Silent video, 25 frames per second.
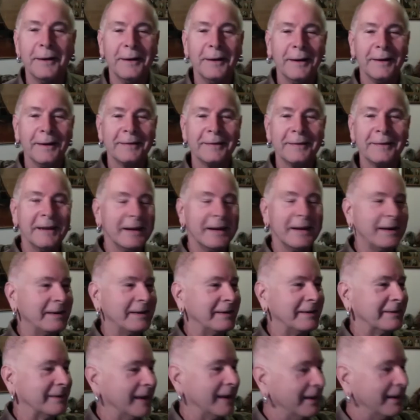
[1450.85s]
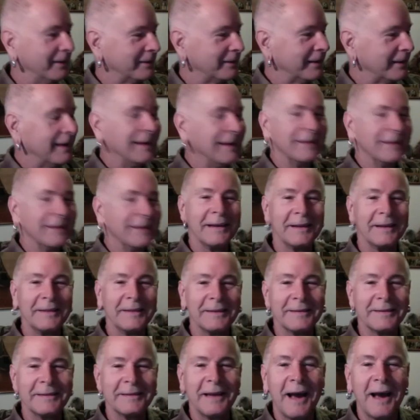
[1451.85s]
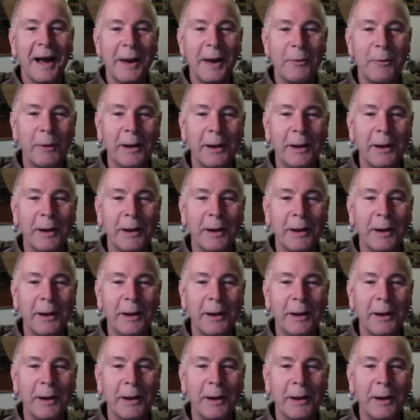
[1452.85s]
That's not a highway.